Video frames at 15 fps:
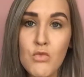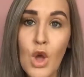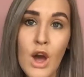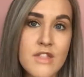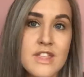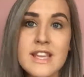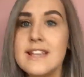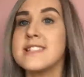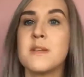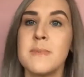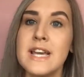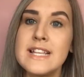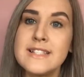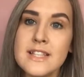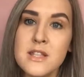I think it's
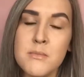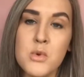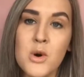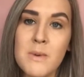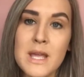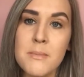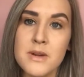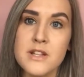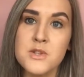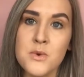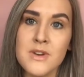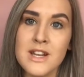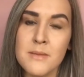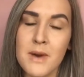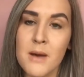amazing that more people are
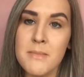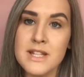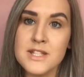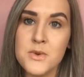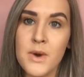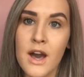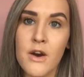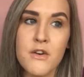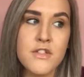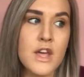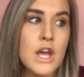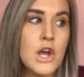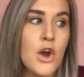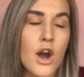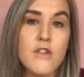talking about mental health.
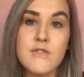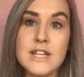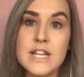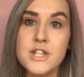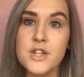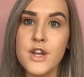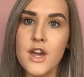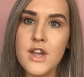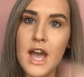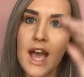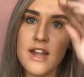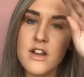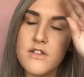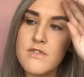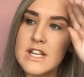I really do,
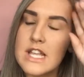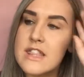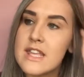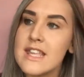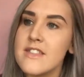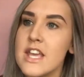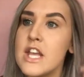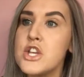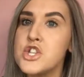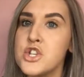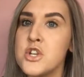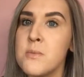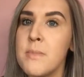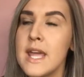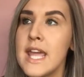and I really think that it
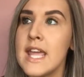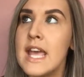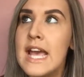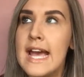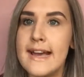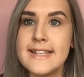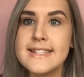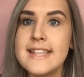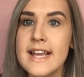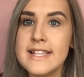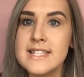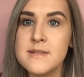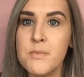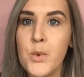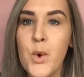should be
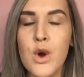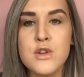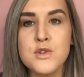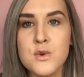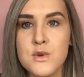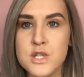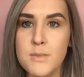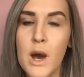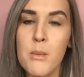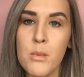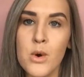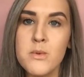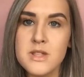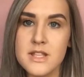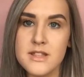assessed more and talked about
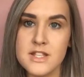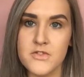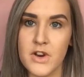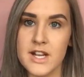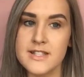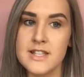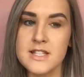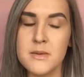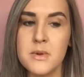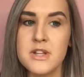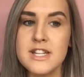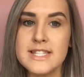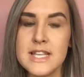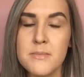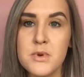more within the psoriasis
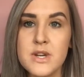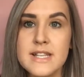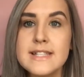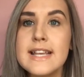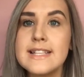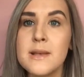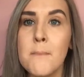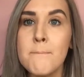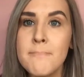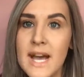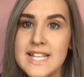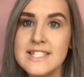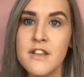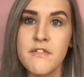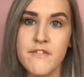community, because it is a
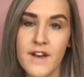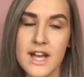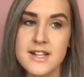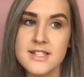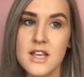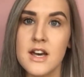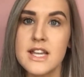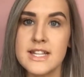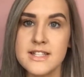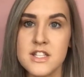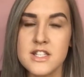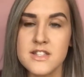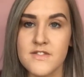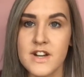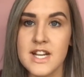massive factor into
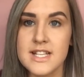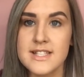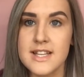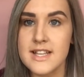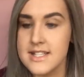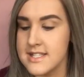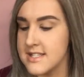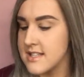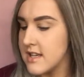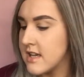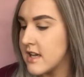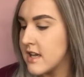psoriasis.